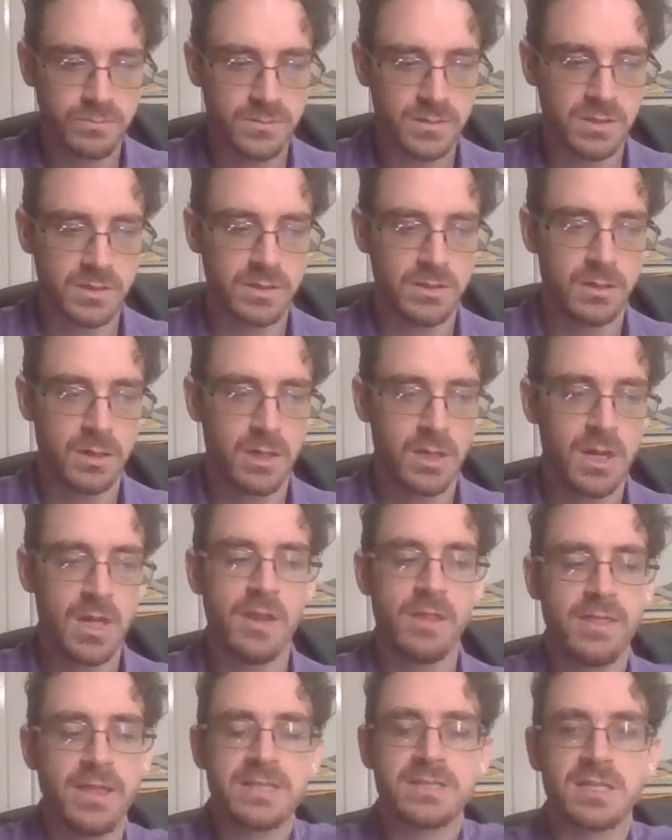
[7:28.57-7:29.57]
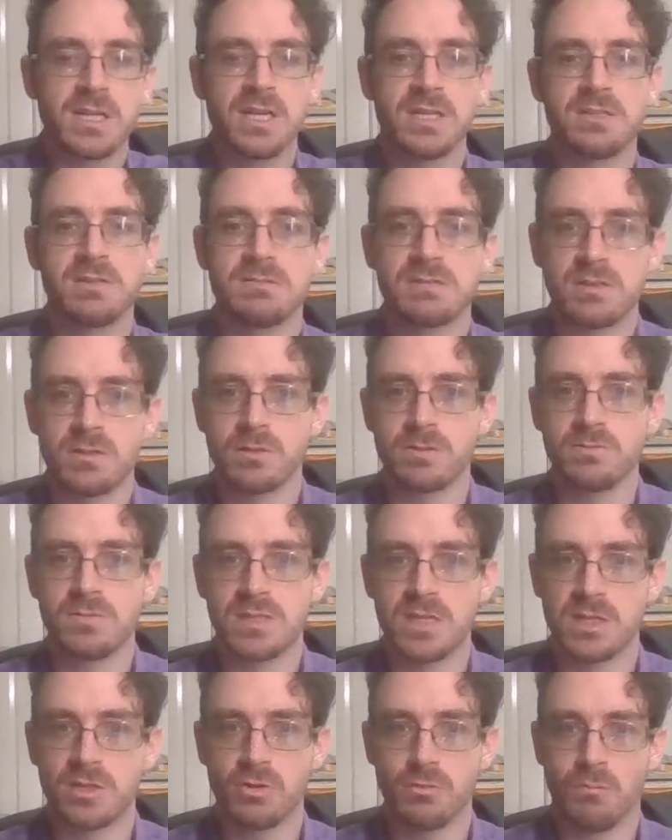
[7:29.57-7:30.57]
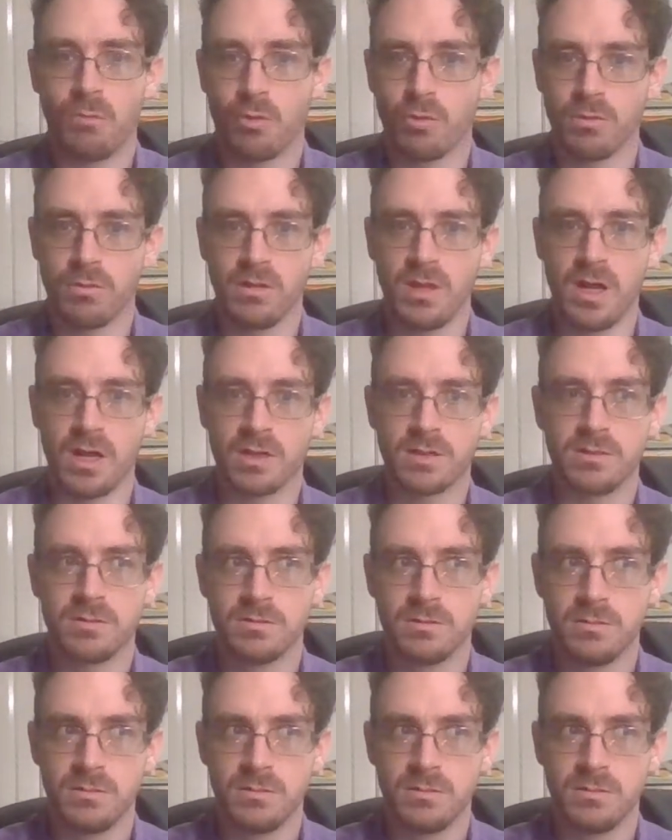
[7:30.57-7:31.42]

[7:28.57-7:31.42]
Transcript: Right? That's a case of circumstantial moral luck.